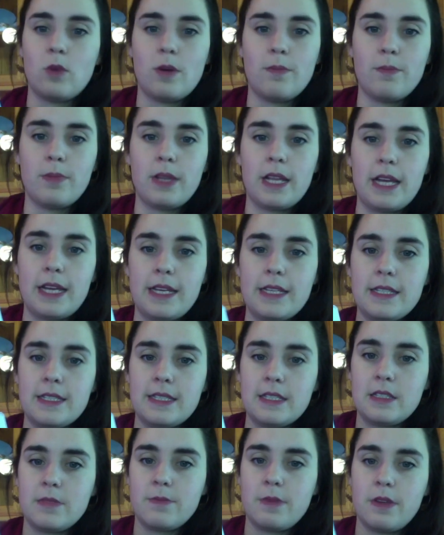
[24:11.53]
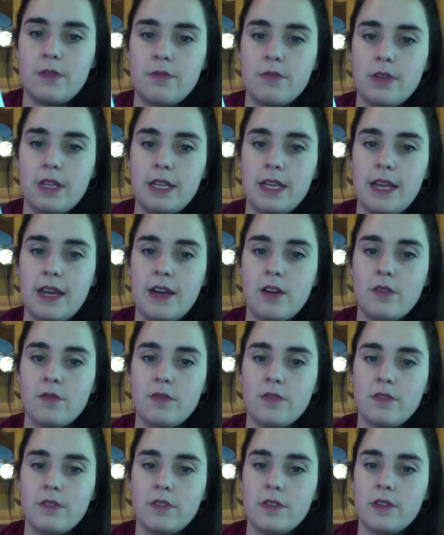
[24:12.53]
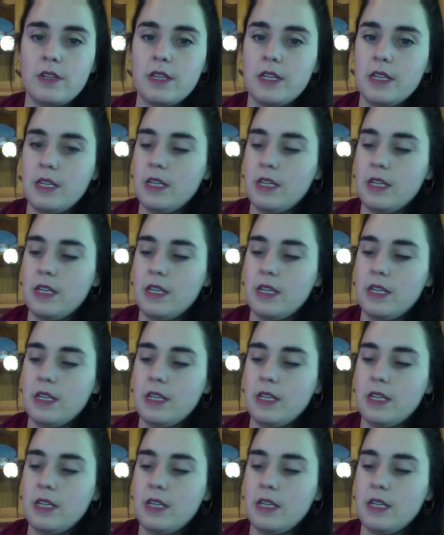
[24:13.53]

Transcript: one place has been really helpful.